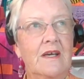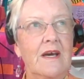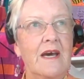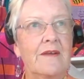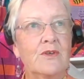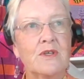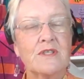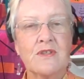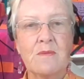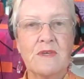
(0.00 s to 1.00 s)
and I've got
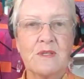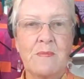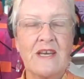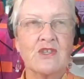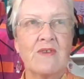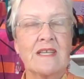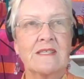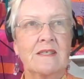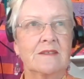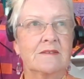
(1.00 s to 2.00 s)
so much better at
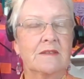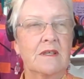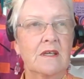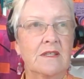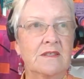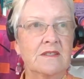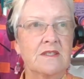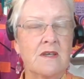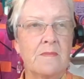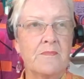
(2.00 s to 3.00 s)
it, and
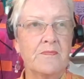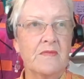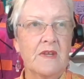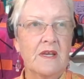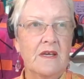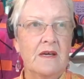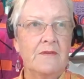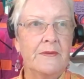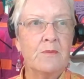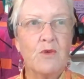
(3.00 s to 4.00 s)
I
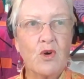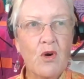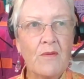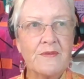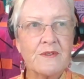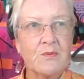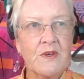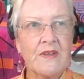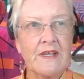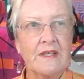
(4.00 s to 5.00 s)
feel more confident
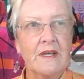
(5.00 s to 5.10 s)
with it.